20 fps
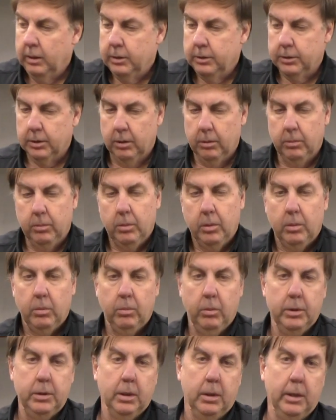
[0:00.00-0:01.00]
So
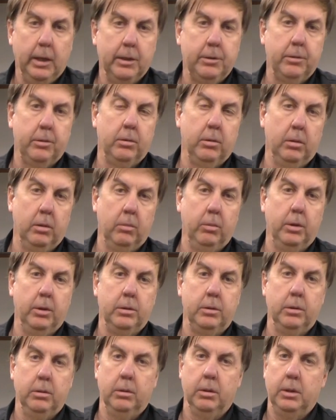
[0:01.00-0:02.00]
with electrical, we're
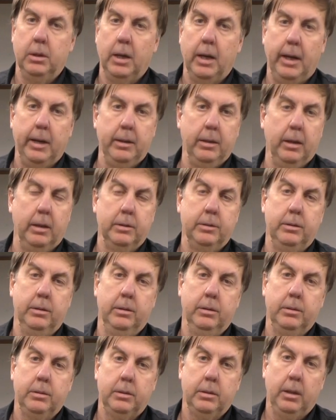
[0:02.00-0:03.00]
doing
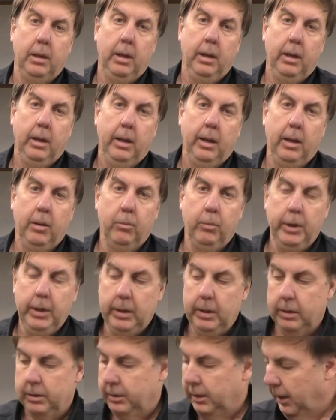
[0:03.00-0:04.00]
diagnostics, and we
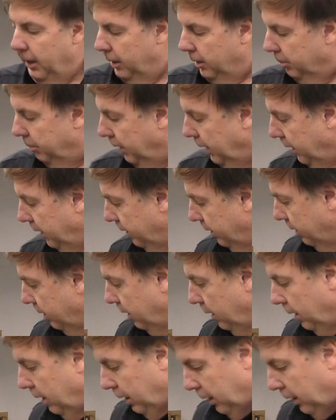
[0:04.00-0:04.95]
can take a meter